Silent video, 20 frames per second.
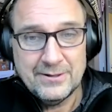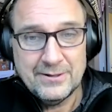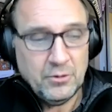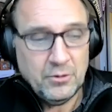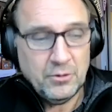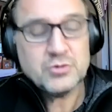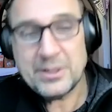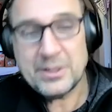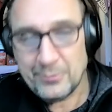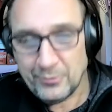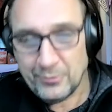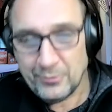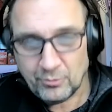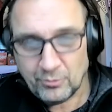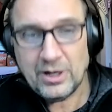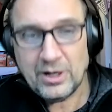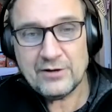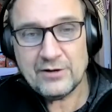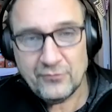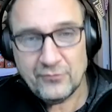Most people are
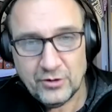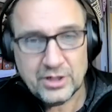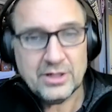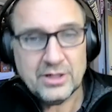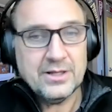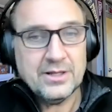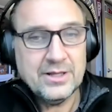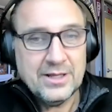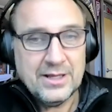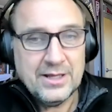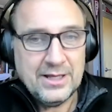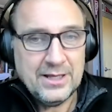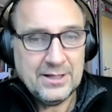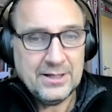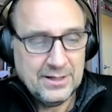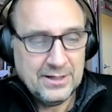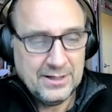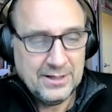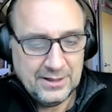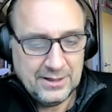right-footed,
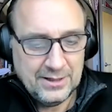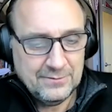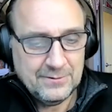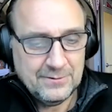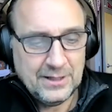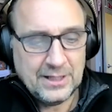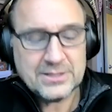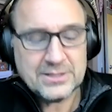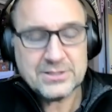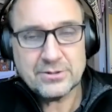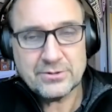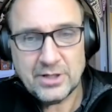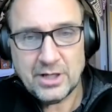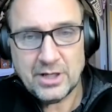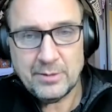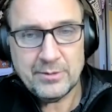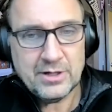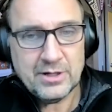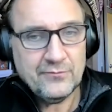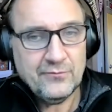and that's their
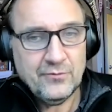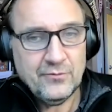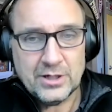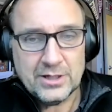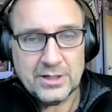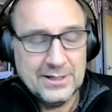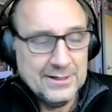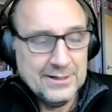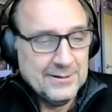dominant foot.